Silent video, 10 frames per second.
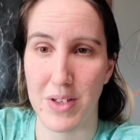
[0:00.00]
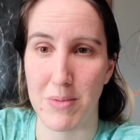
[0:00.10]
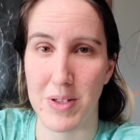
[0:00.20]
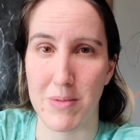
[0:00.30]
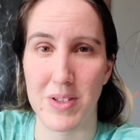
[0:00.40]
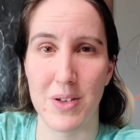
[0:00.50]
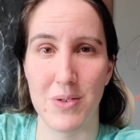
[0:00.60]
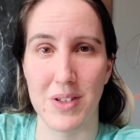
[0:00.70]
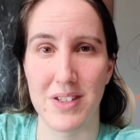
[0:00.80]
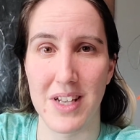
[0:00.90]

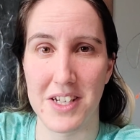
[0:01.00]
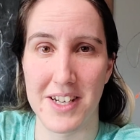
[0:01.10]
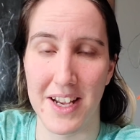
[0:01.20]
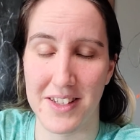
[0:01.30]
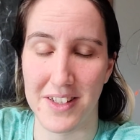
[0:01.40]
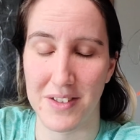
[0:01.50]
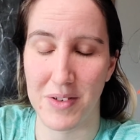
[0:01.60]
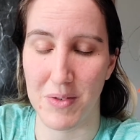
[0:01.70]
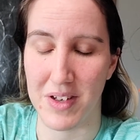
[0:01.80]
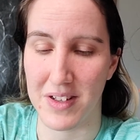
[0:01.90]
topless.org/NASA
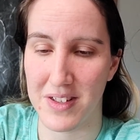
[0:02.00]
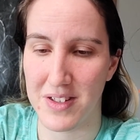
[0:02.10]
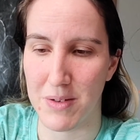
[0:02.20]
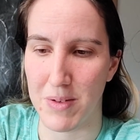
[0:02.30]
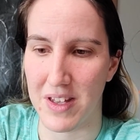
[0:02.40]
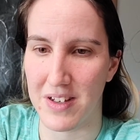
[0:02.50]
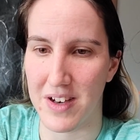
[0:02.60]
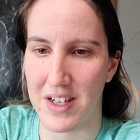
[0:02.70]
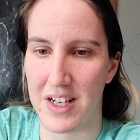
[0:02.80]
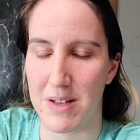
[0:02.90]
if you want to see me
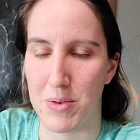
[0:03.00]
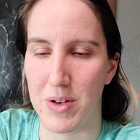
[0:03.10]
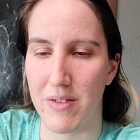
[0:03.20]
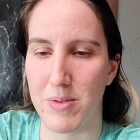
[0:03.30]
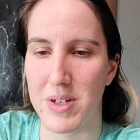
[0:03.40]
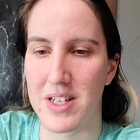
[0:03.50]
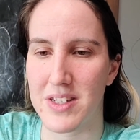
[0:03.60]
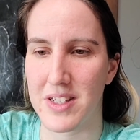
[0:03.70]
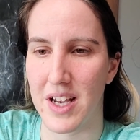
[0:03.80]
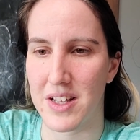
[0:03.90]
talking to him or whatever, but
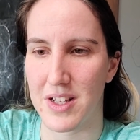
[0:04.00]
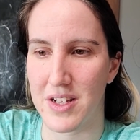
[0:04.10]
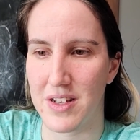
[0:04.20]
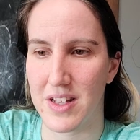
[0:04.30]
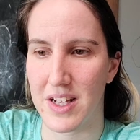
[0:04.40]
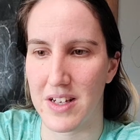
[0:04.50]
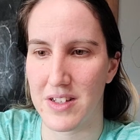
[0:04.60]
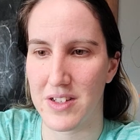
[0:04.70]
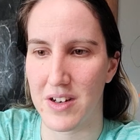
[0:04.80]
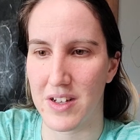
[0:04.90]
he's this guy
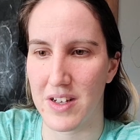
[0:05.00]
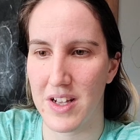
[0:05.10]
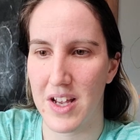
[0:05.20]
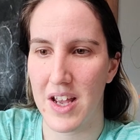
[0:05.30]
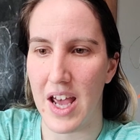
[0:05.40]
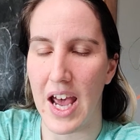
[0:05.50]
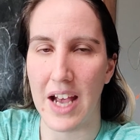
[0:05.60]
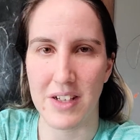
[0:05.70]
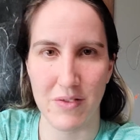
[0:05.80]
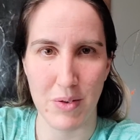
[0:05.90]
that started
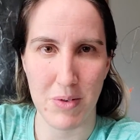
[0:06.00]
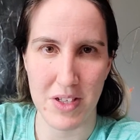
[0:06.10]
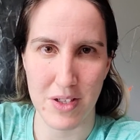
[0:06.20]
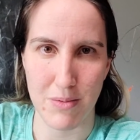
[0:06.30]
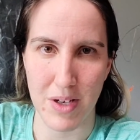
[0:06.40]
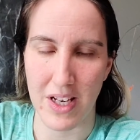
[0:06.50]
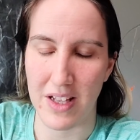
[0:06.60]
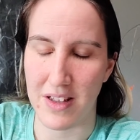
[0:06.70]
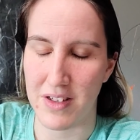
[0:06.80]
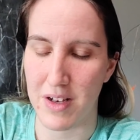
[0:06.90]
actively
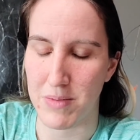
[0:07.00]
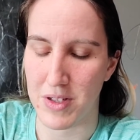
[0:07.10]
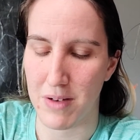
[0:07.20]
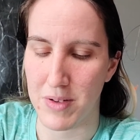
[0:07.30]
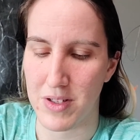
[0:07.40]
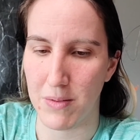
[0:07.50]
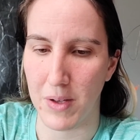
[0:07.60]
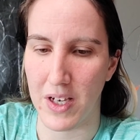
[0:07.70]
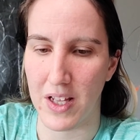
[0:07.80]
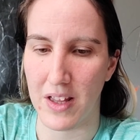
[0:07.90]
participating in the Topless Topics
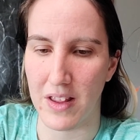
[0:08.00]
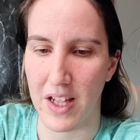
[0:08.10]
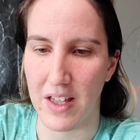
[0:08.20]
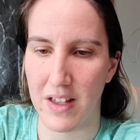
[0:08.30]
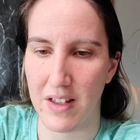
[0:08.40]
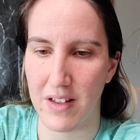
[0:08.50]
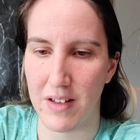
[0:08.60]
community like